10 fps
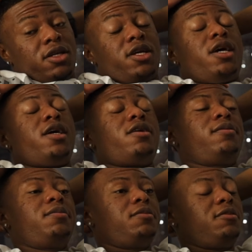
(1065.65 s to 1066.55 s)
day
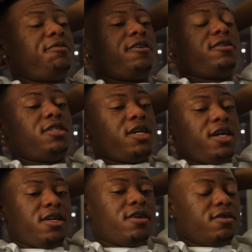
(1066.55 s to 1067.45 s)
first
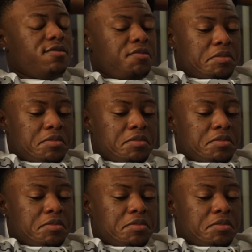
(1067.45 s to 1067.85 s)
day here.